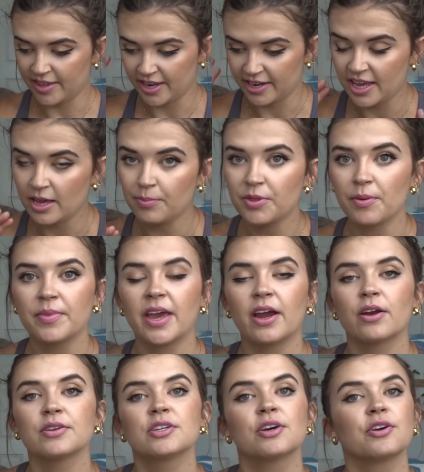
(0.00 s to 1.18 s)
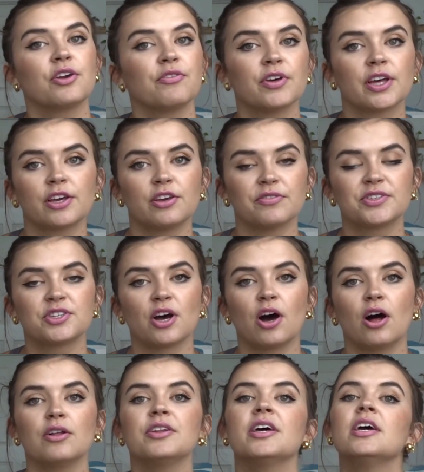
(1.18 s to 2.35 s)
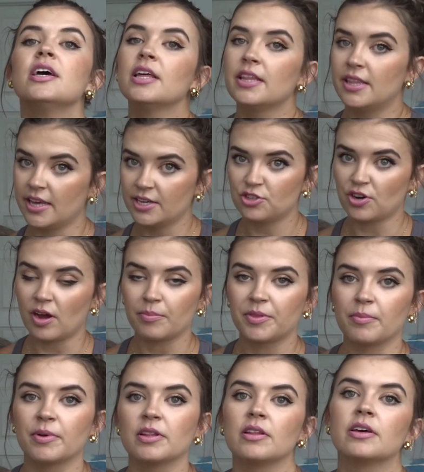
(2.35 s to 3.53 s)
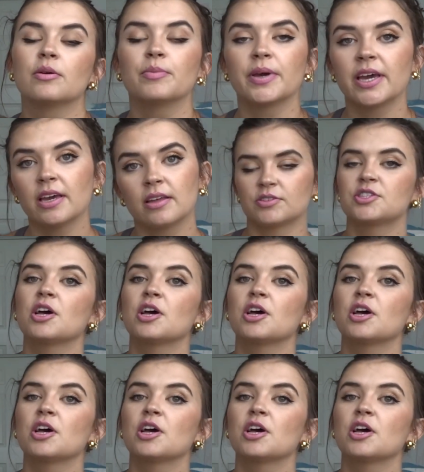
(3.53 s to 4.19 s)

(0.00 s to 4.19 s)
then keep them there until you feel like you've stalled, then drop them a little bit.